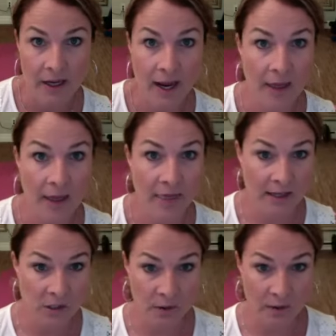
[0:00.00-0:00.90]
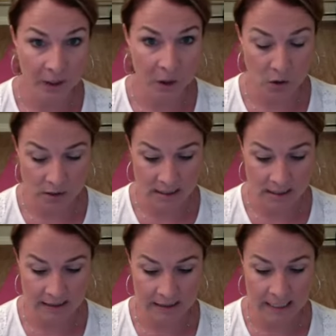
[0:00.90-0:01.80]
And that's one of my goals, is
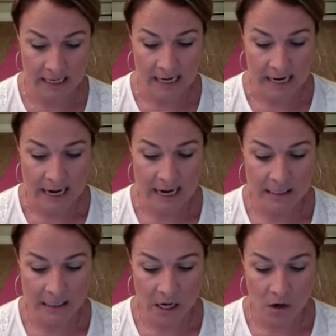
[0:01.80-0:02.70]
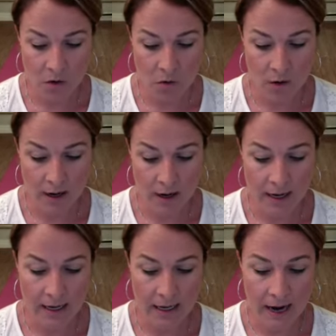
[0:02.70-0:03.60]
elite. And so
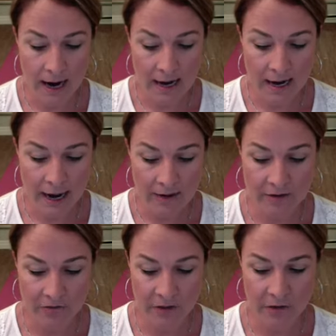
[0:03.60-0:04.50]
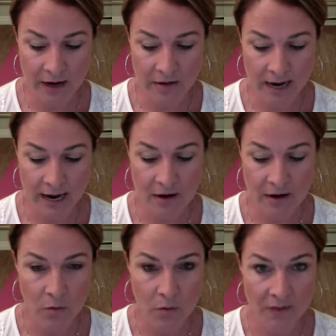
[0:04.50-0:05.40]
I have to figure out
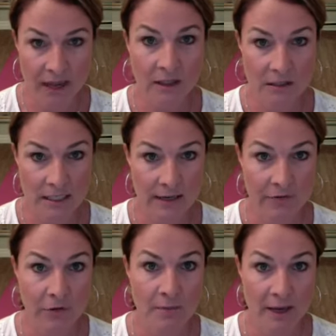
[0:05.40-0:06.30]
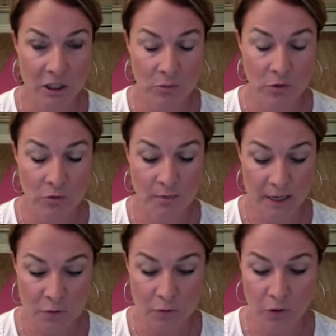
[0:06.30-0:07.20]
what that looks like for a
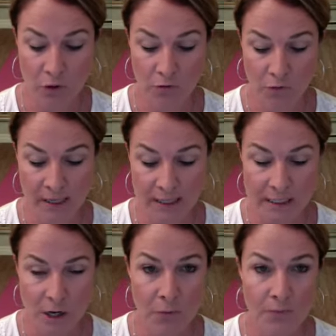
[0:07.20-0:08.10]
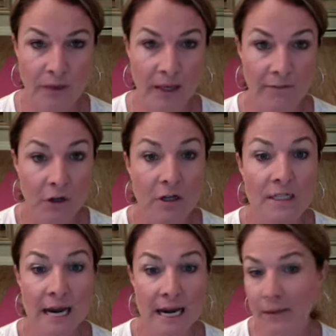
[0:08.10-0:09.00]
measurable goal for me. So if you're a
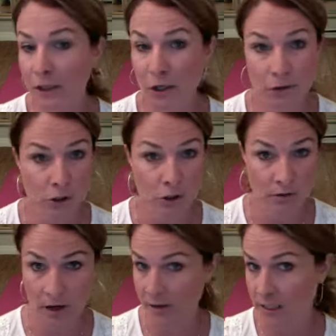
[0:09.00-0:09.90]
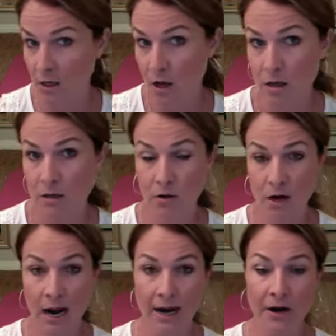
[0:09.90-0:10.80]
diamond coach on this call or
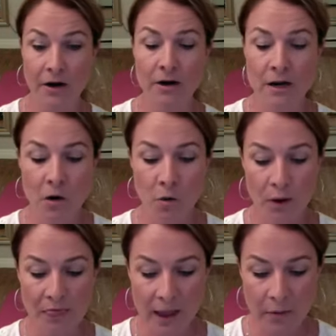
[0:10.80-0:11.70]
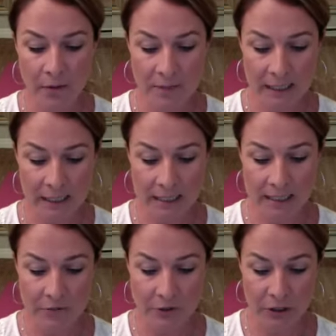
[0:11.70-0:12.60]
higher, what that would mean
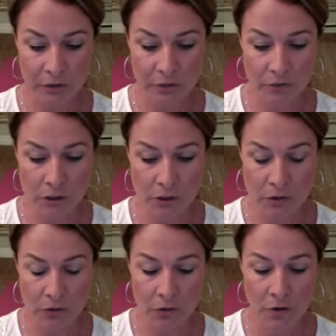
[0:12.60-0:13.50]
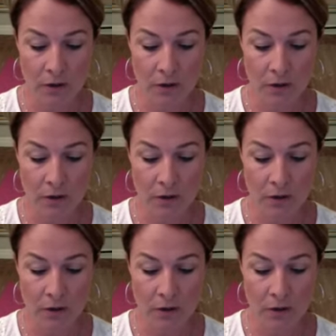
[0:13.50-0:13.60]
is for you to